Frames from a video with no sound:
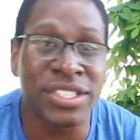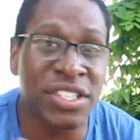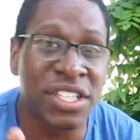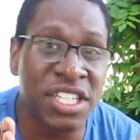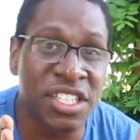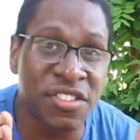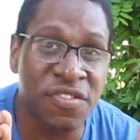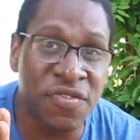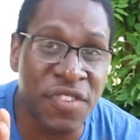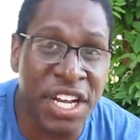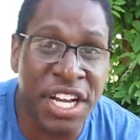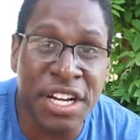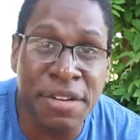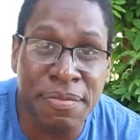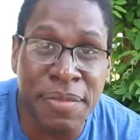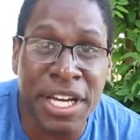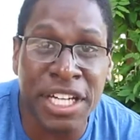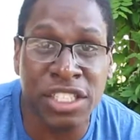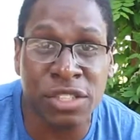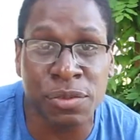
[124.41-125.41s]
So that is very
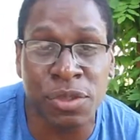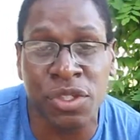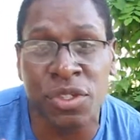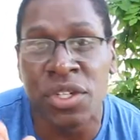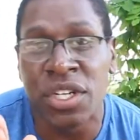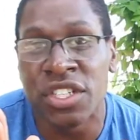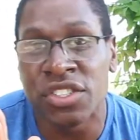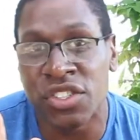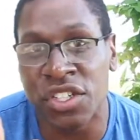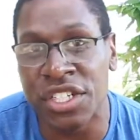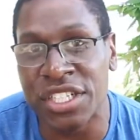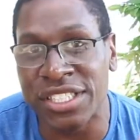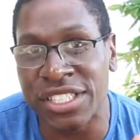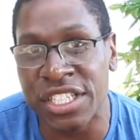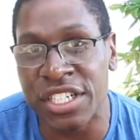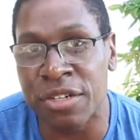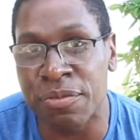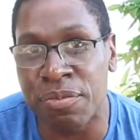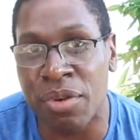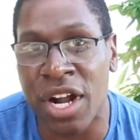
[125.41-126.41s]
measurable, so you can see
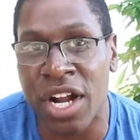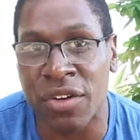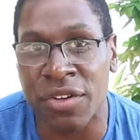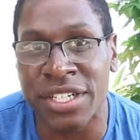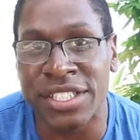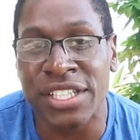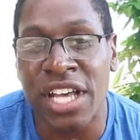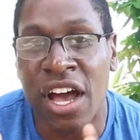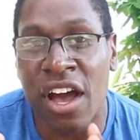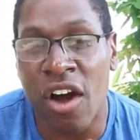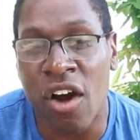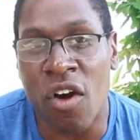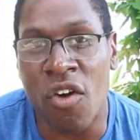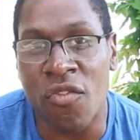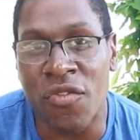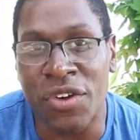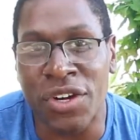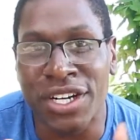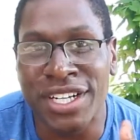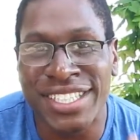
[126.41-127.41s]
your progress
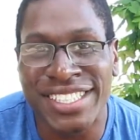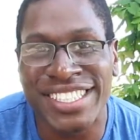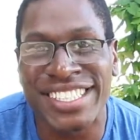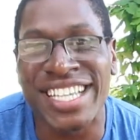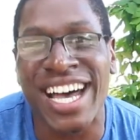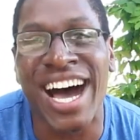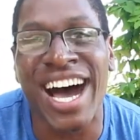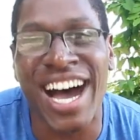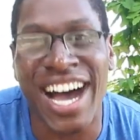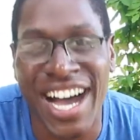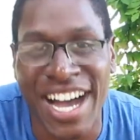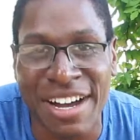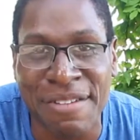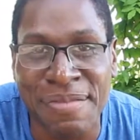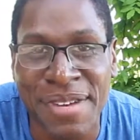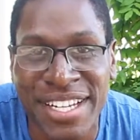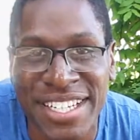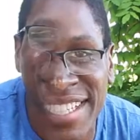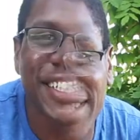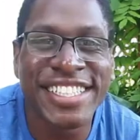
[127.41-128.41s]
over time.
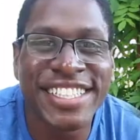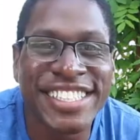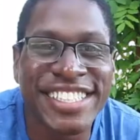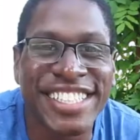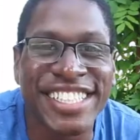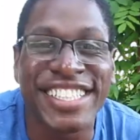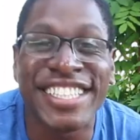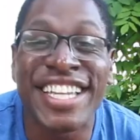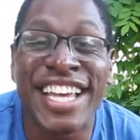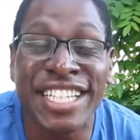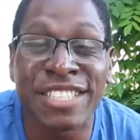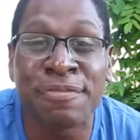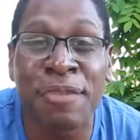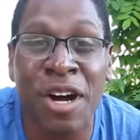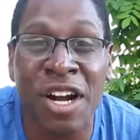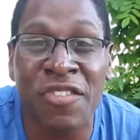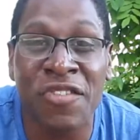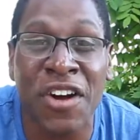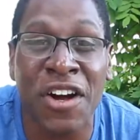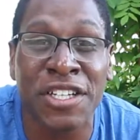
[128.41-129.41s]
The next part
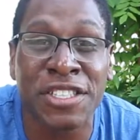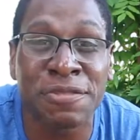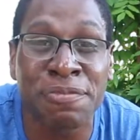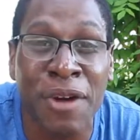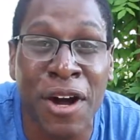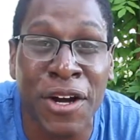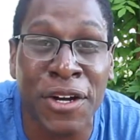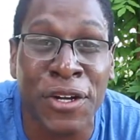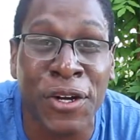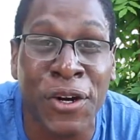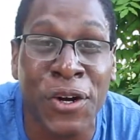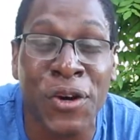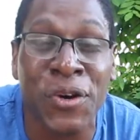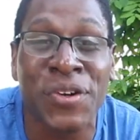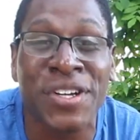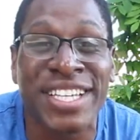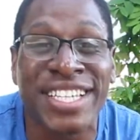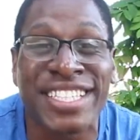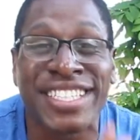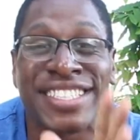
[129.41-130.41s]
of our SMART goal
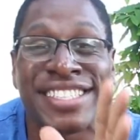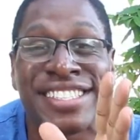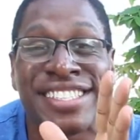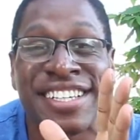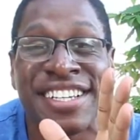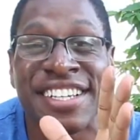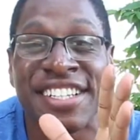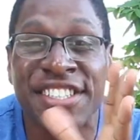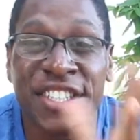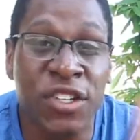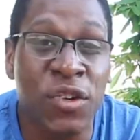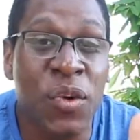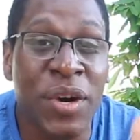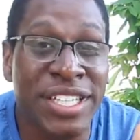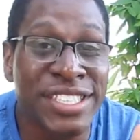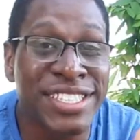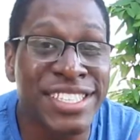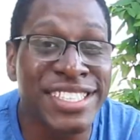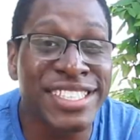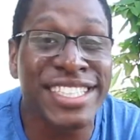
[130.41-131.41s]
is the
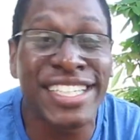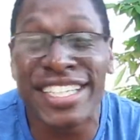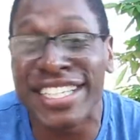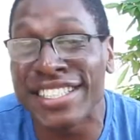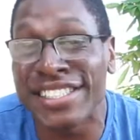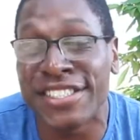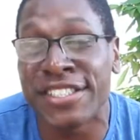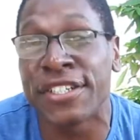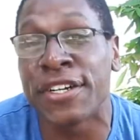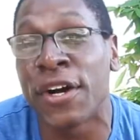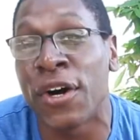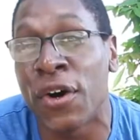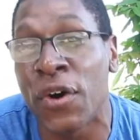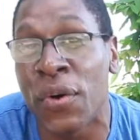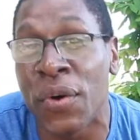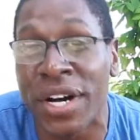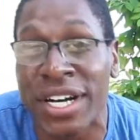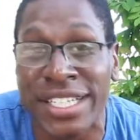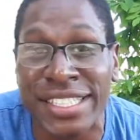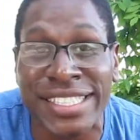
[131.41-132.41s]
question, is the
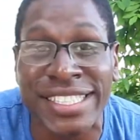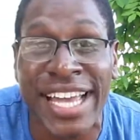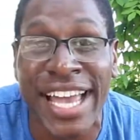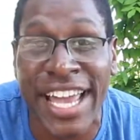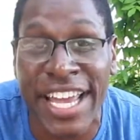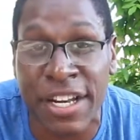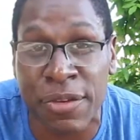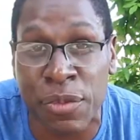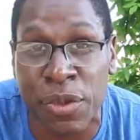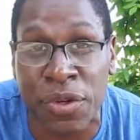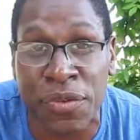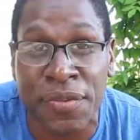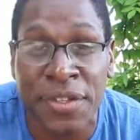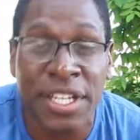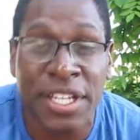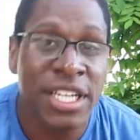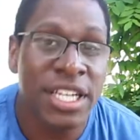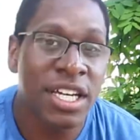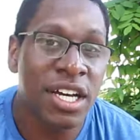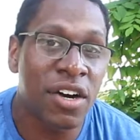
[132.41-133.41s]
goal attainable?
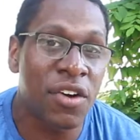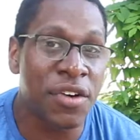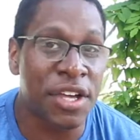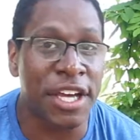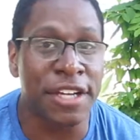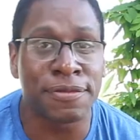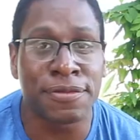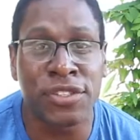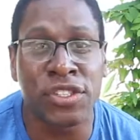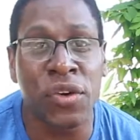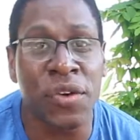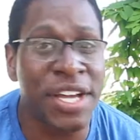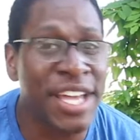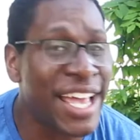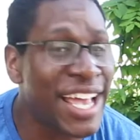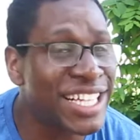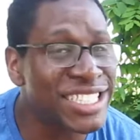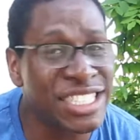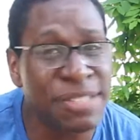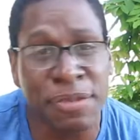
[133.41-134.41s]
Okay, so it
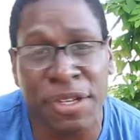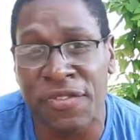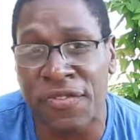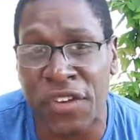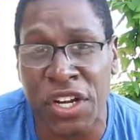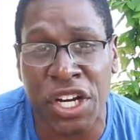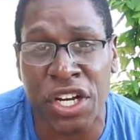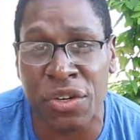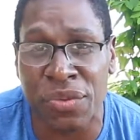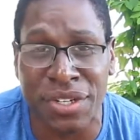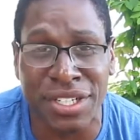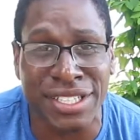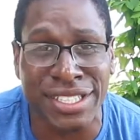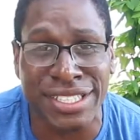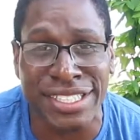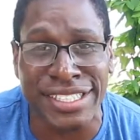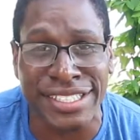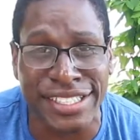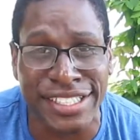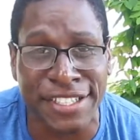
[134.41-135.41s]
has to be very
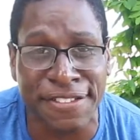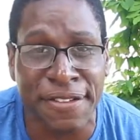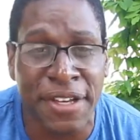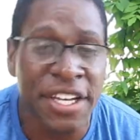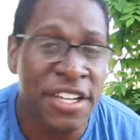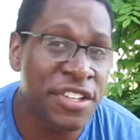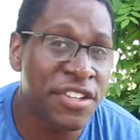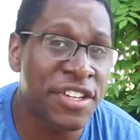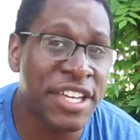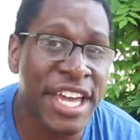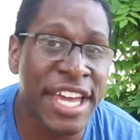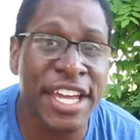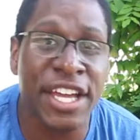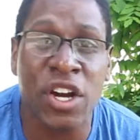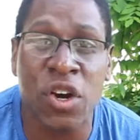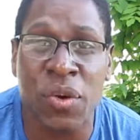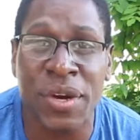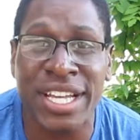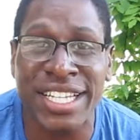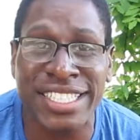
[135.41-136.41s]
realistic. You can't
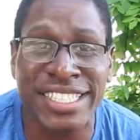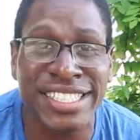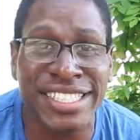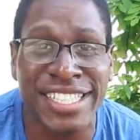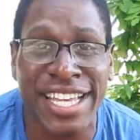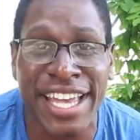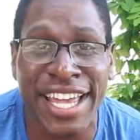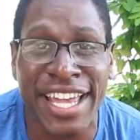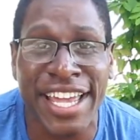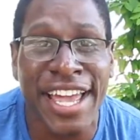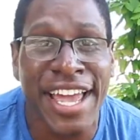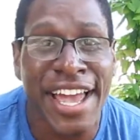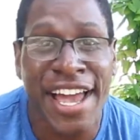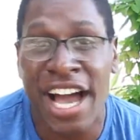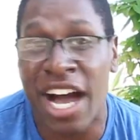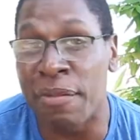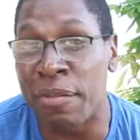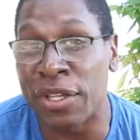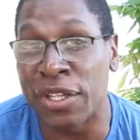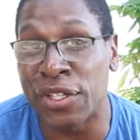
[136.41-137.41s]
go in and say,
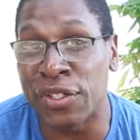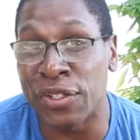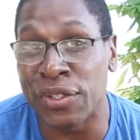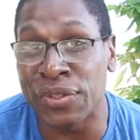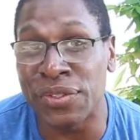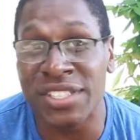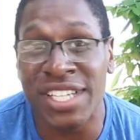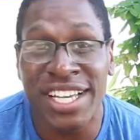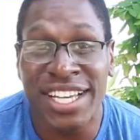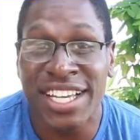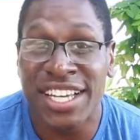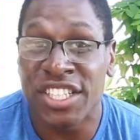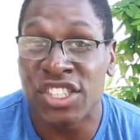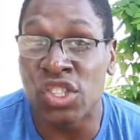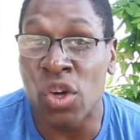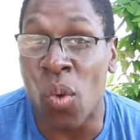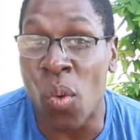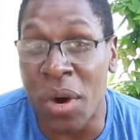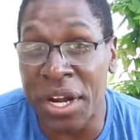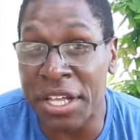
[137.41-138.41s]
I'm gonna lose
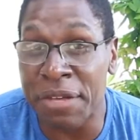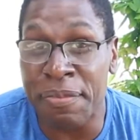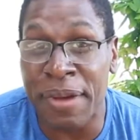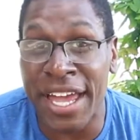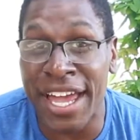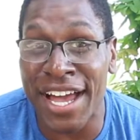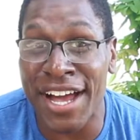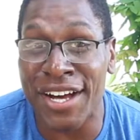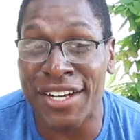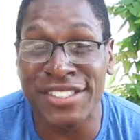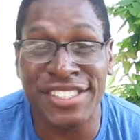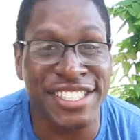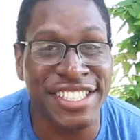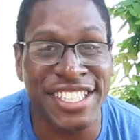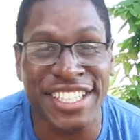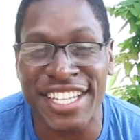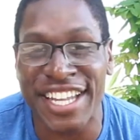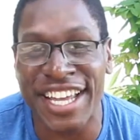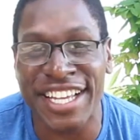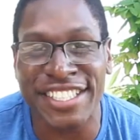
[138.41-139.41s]
20 pounds in the
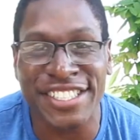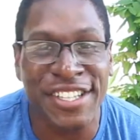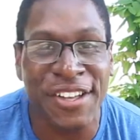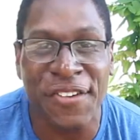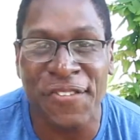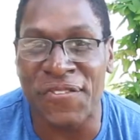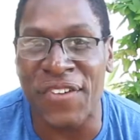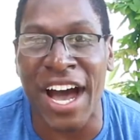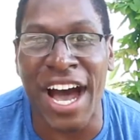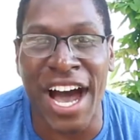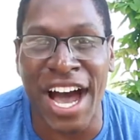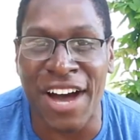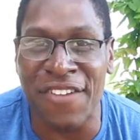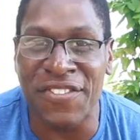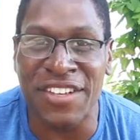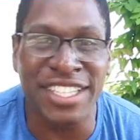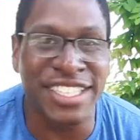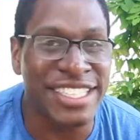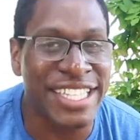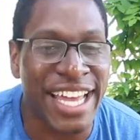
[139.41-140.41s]
next
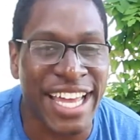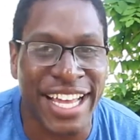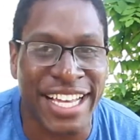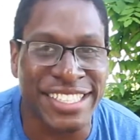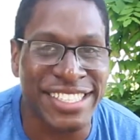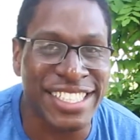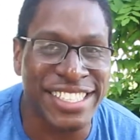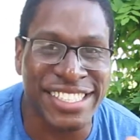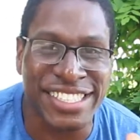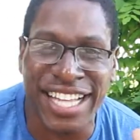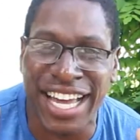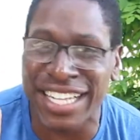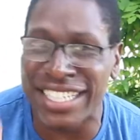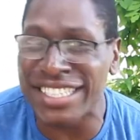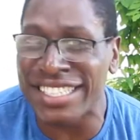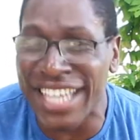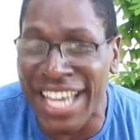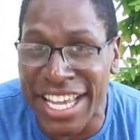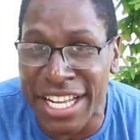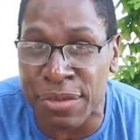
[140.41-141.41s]
5 days. That's not
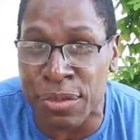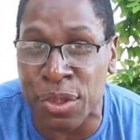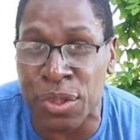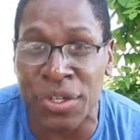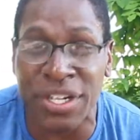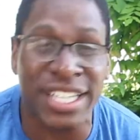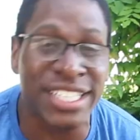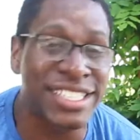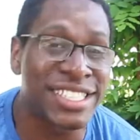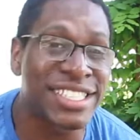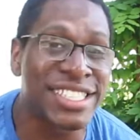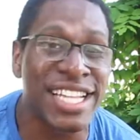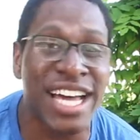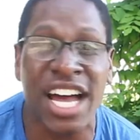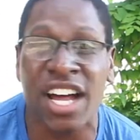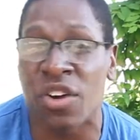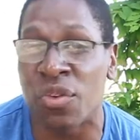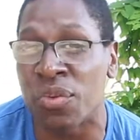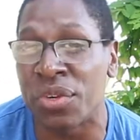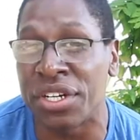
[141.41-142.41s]
attainable and it's
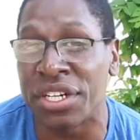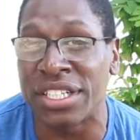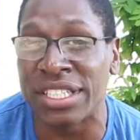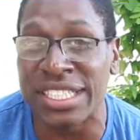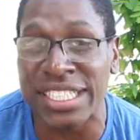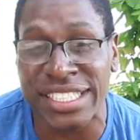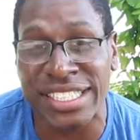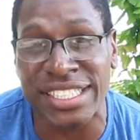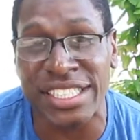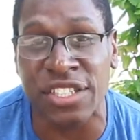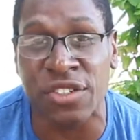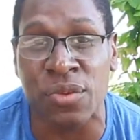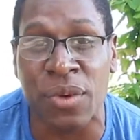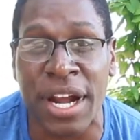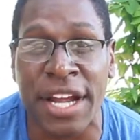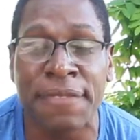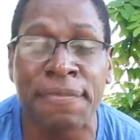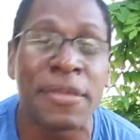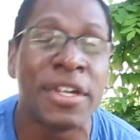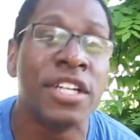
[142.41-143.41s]
not realistic,
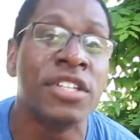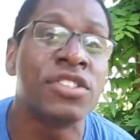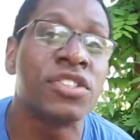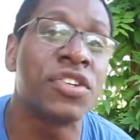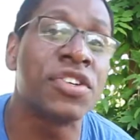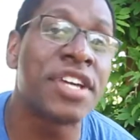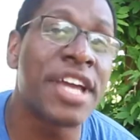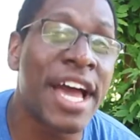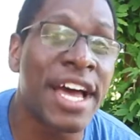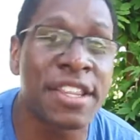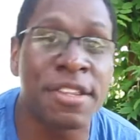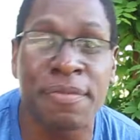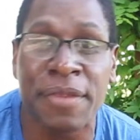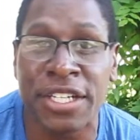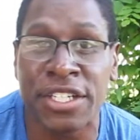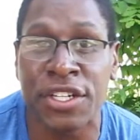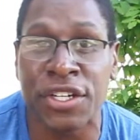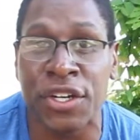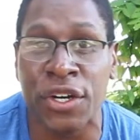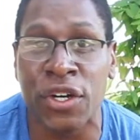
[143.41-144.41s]
right? So you have to
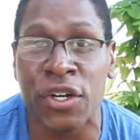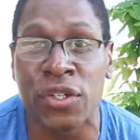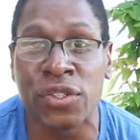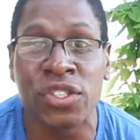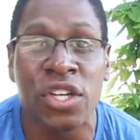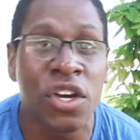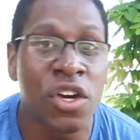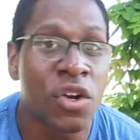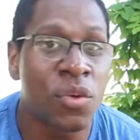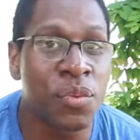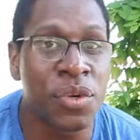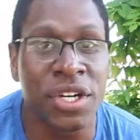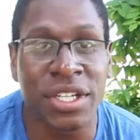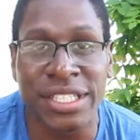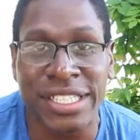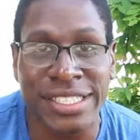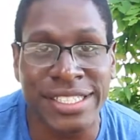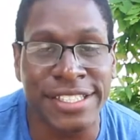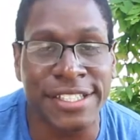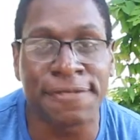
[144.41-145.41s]
make your goals
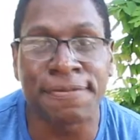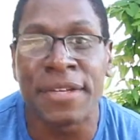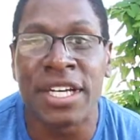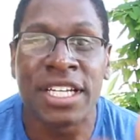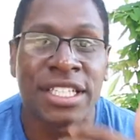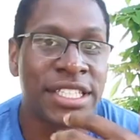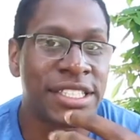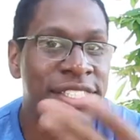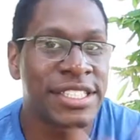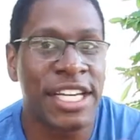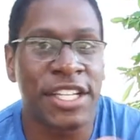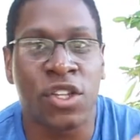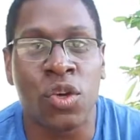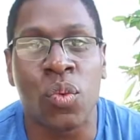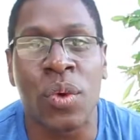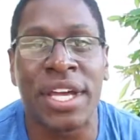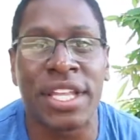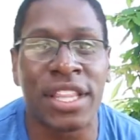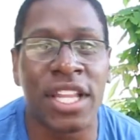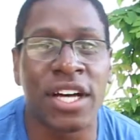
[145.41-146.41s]
realistic. Let's take the
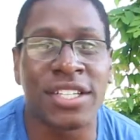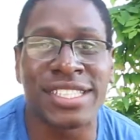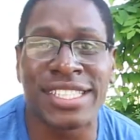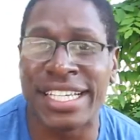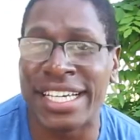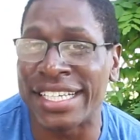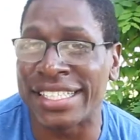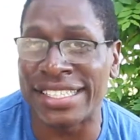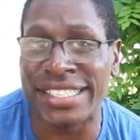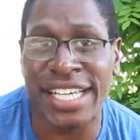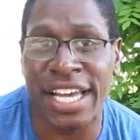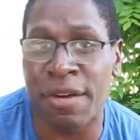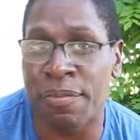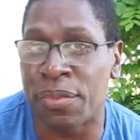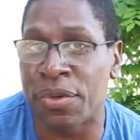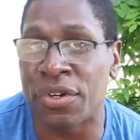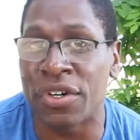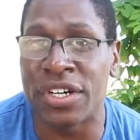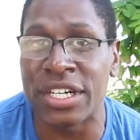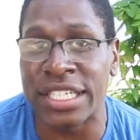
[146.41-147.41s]
weight loss
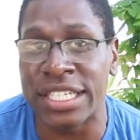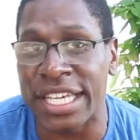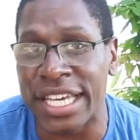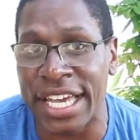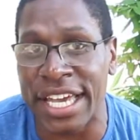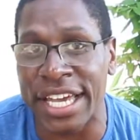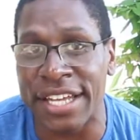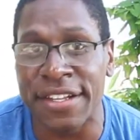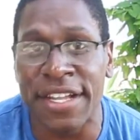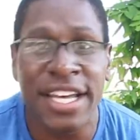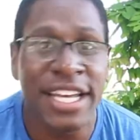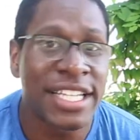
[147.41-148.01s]
example again.